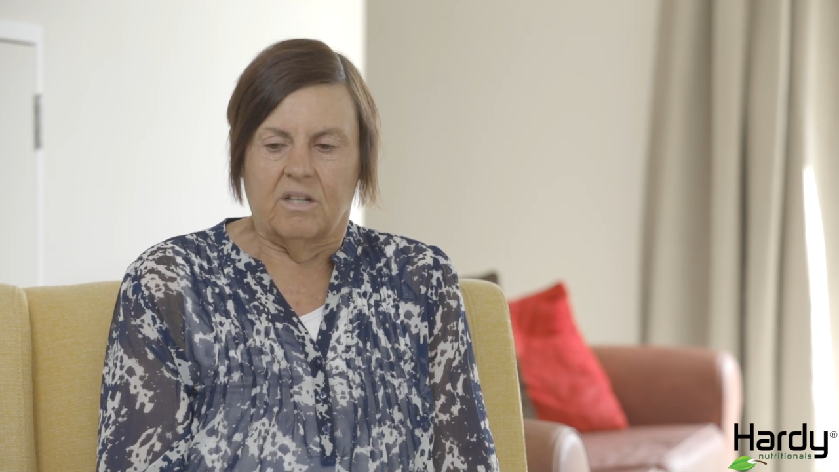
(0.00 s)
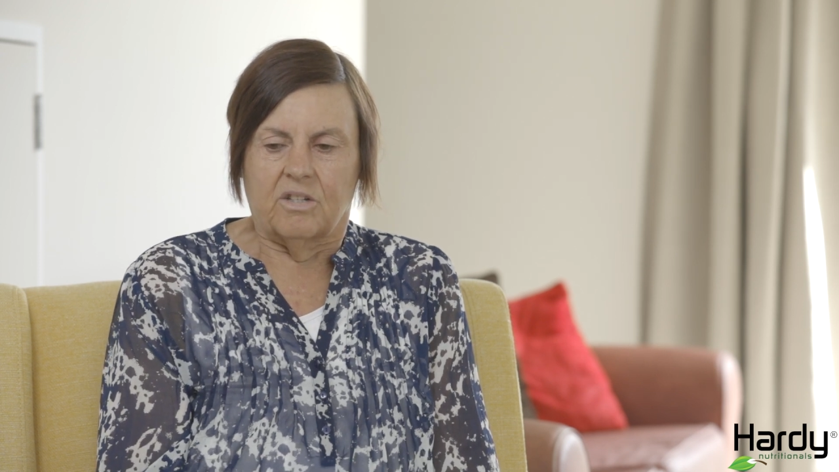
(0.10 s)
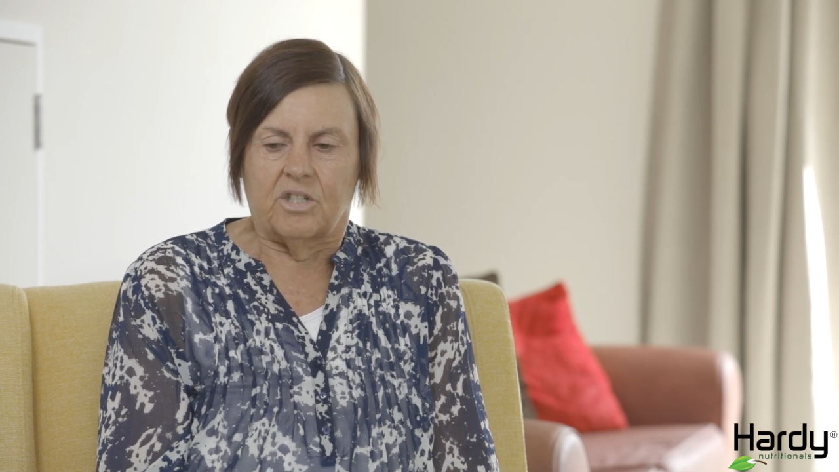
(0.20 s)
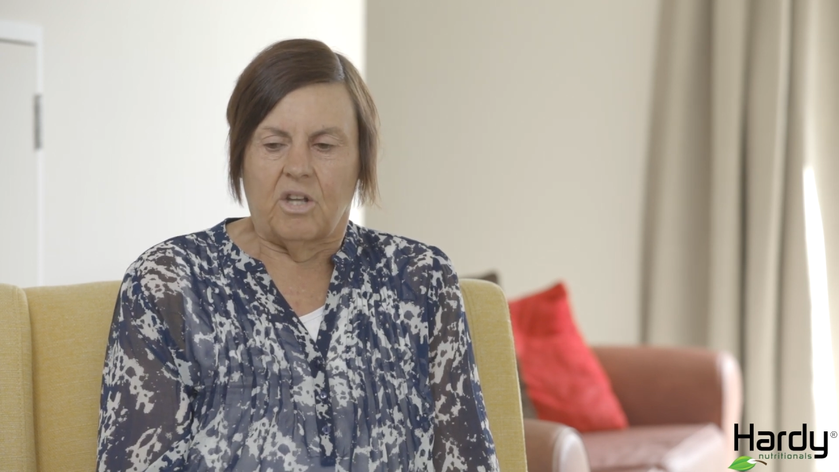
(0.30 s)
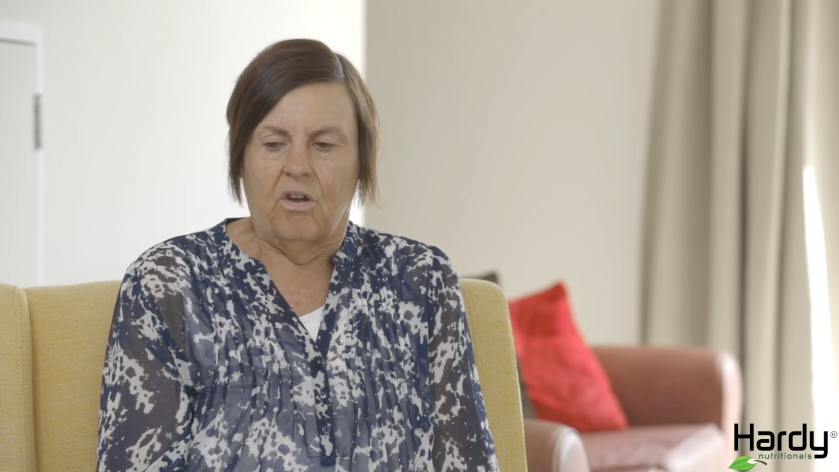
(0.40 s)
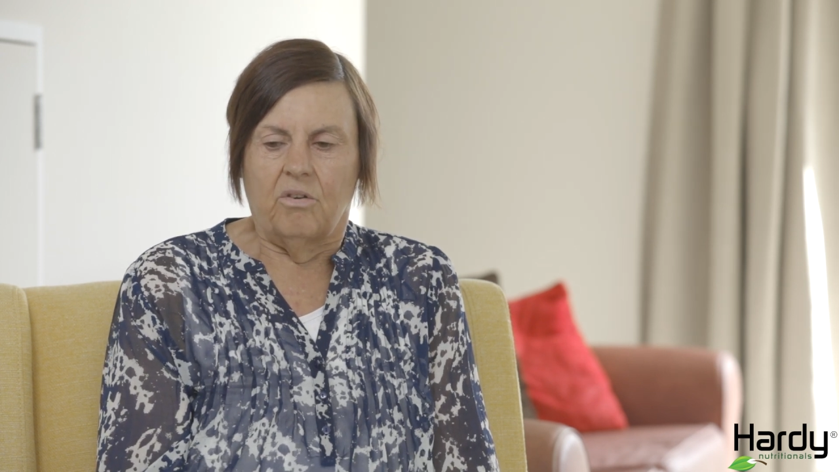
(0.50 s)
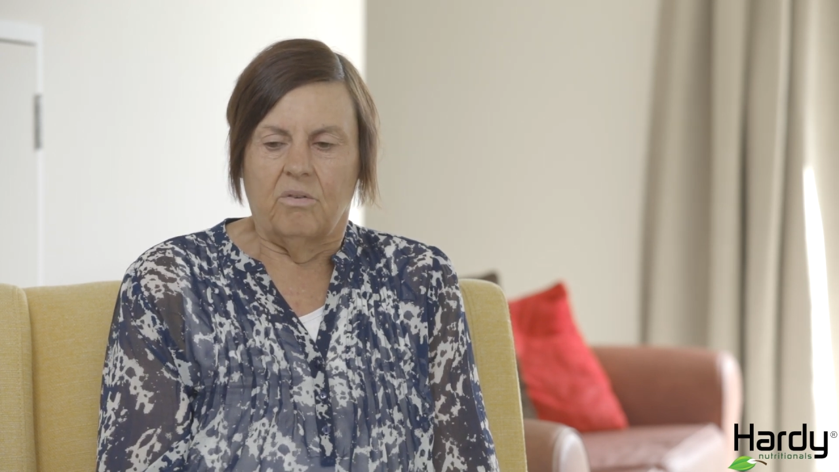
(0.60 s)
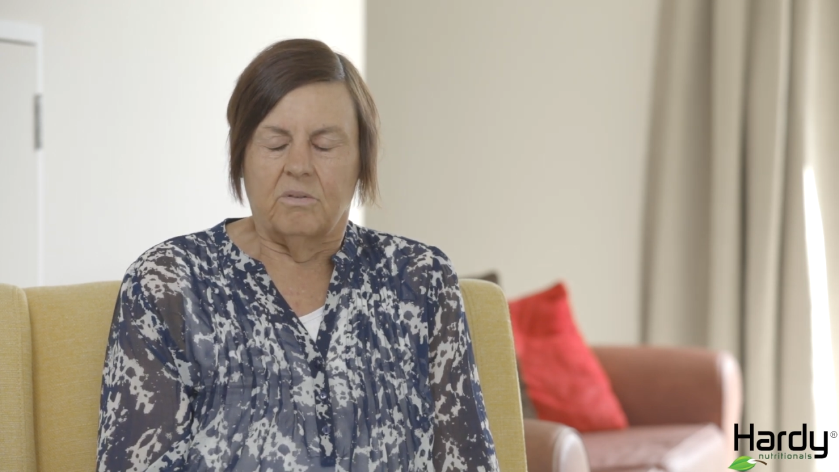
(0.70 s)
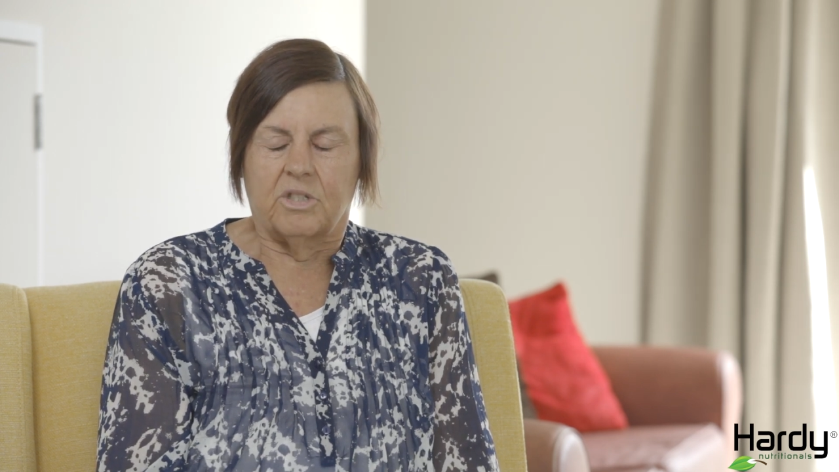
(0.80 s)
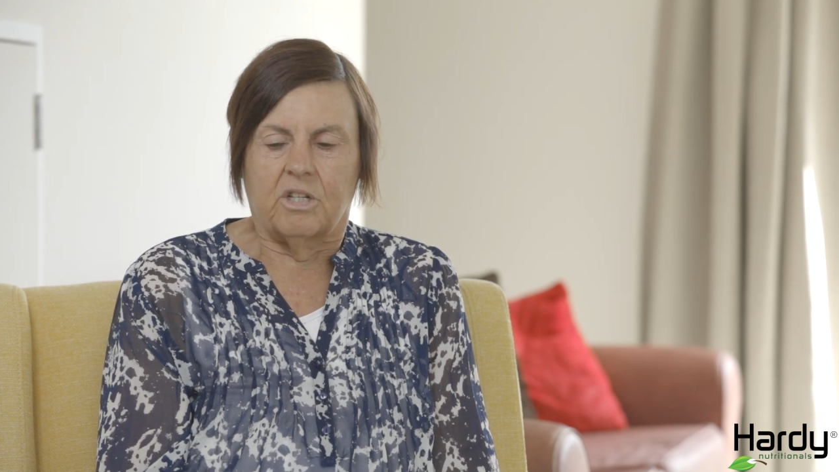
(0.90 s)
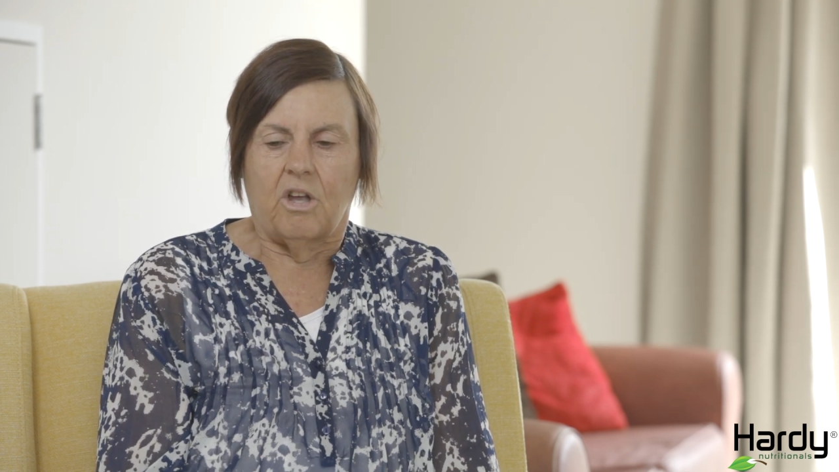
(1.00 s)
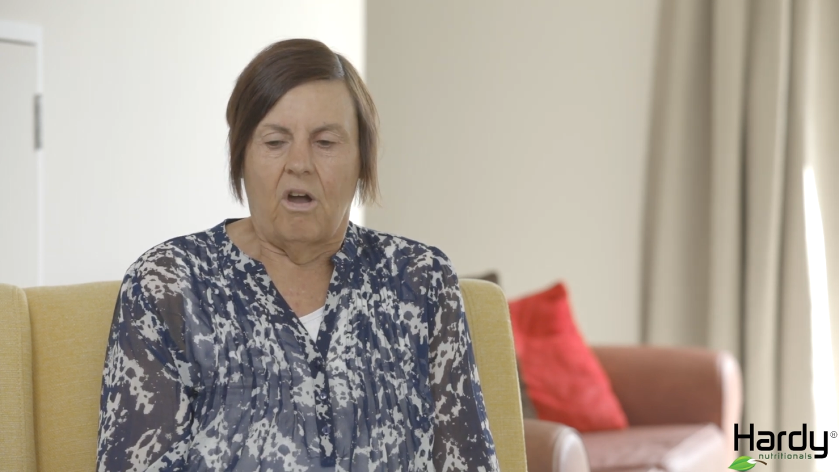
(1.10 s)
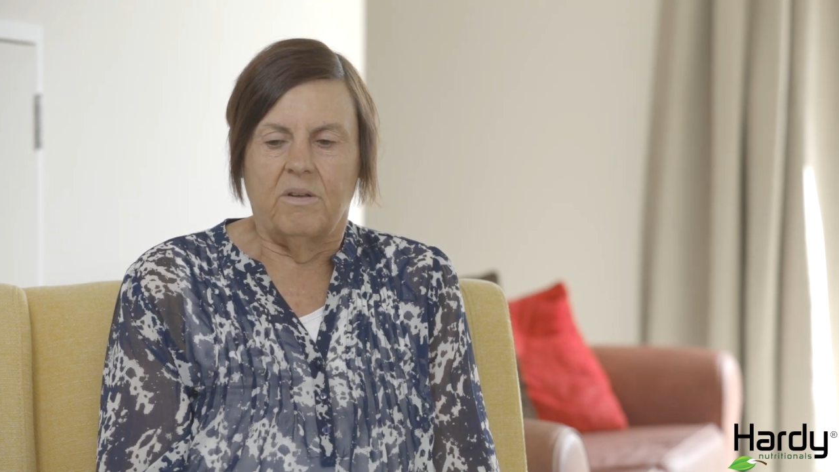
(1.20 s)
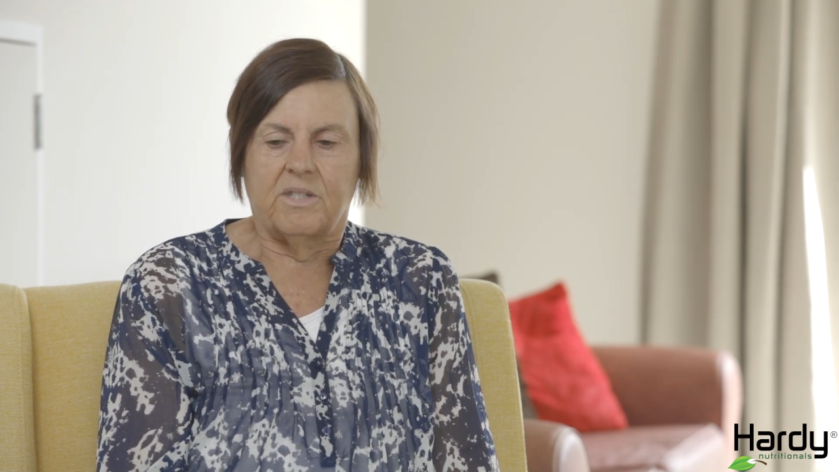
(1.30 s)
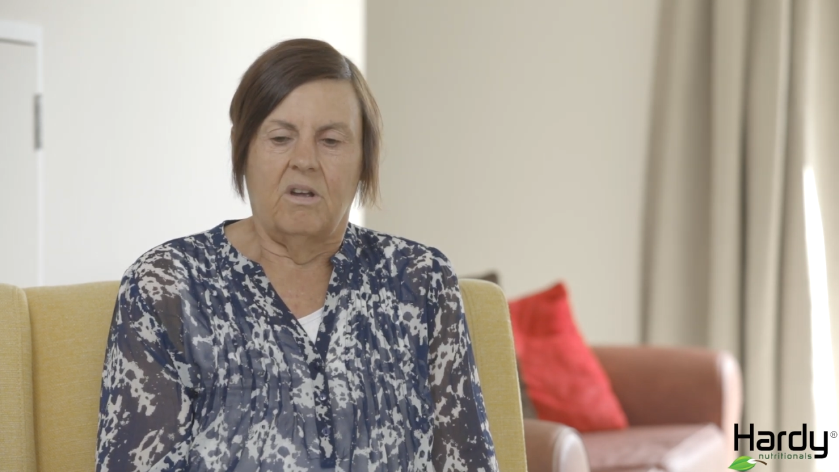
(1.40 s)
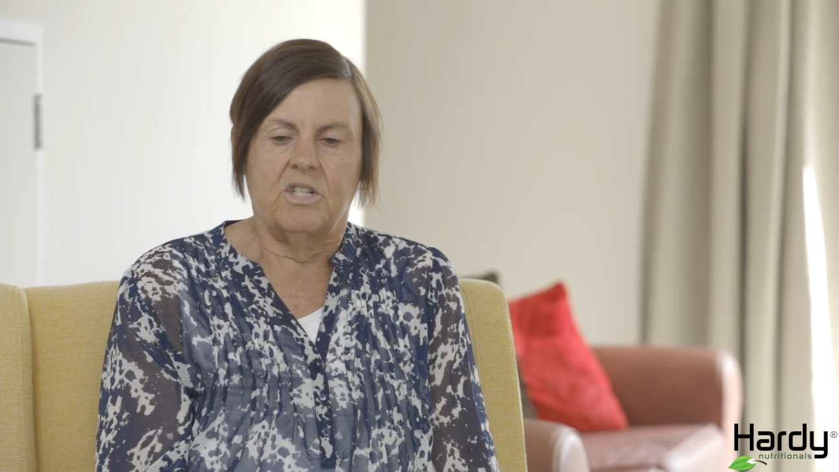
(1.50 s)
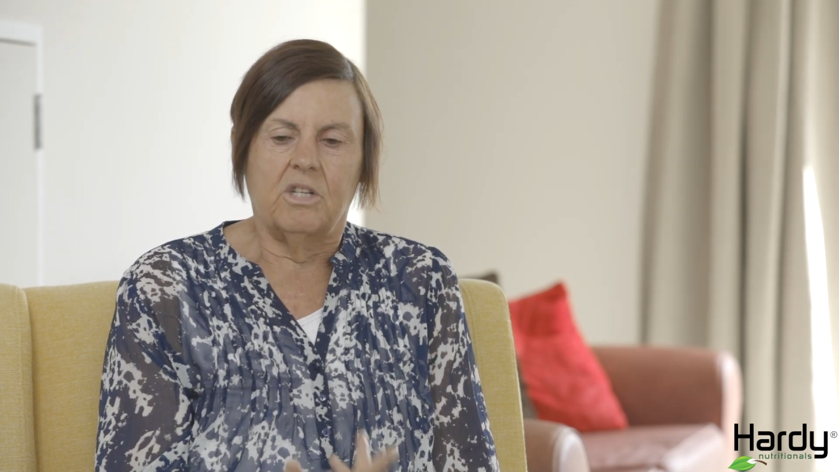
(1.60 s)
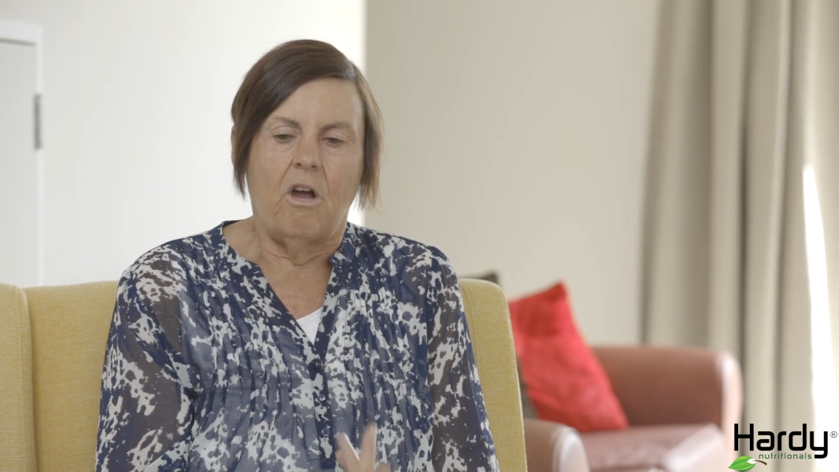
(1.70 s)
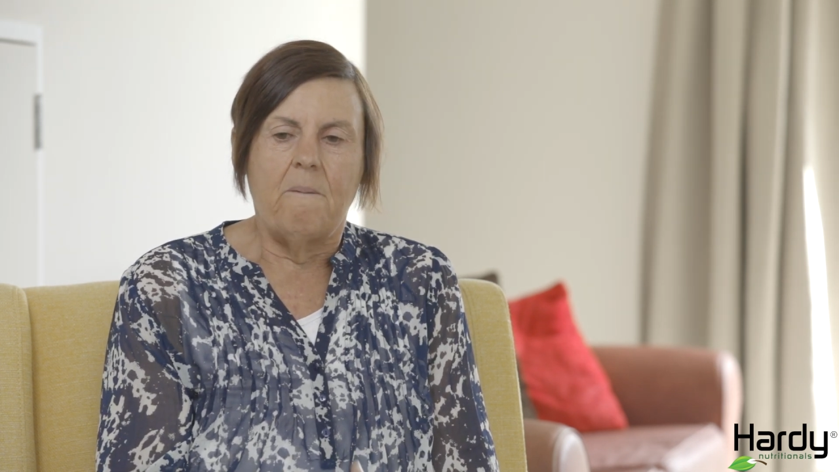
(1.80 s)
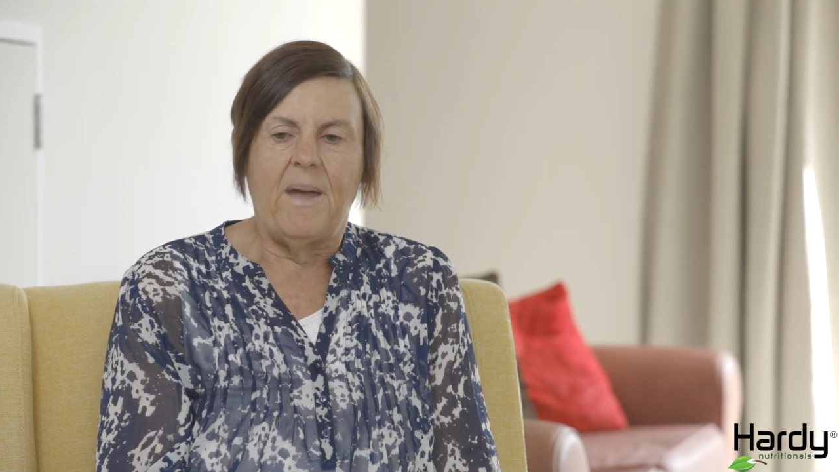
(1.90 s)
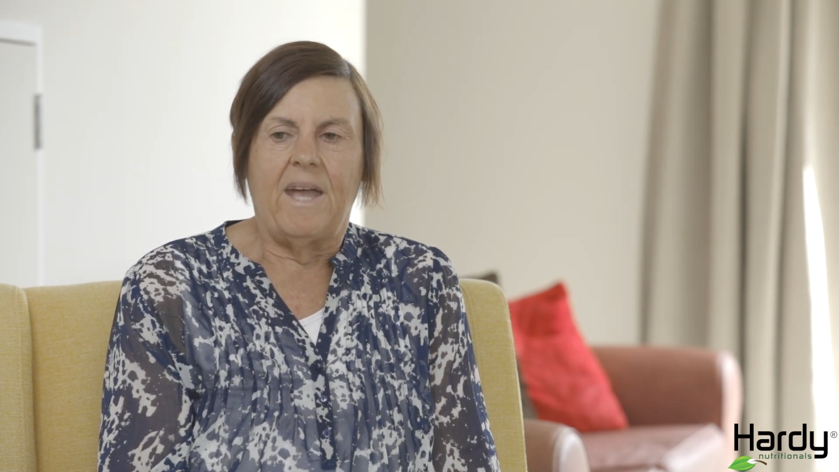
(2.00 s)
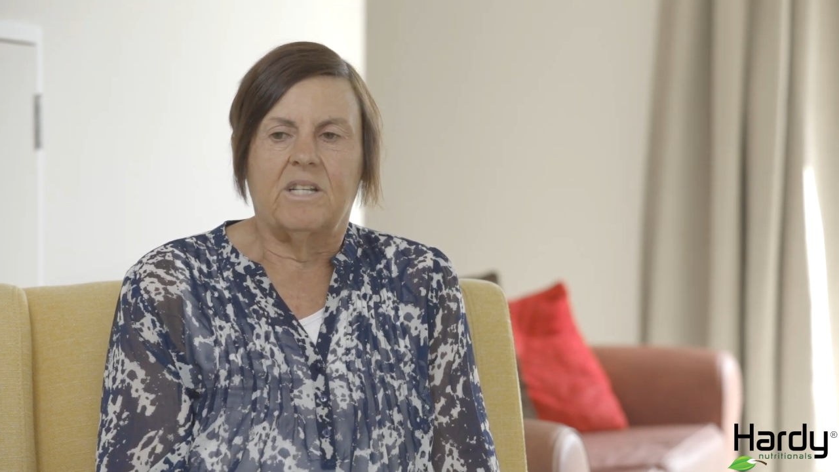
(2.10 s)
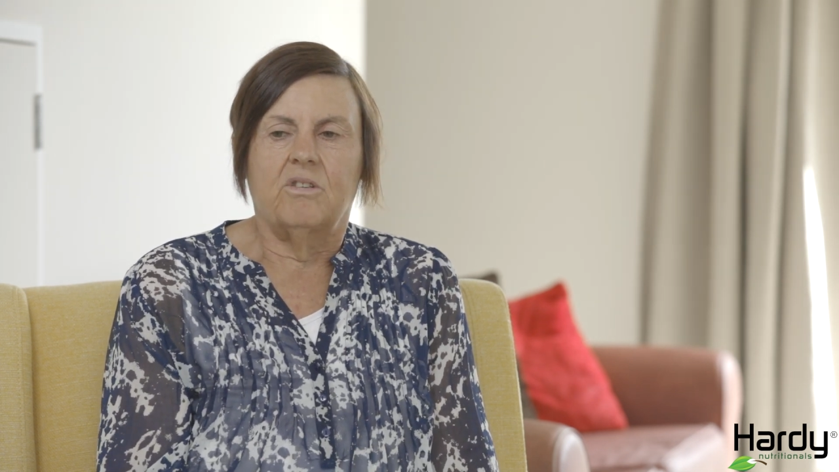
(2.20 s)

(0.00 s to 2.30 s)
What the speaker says: so to go back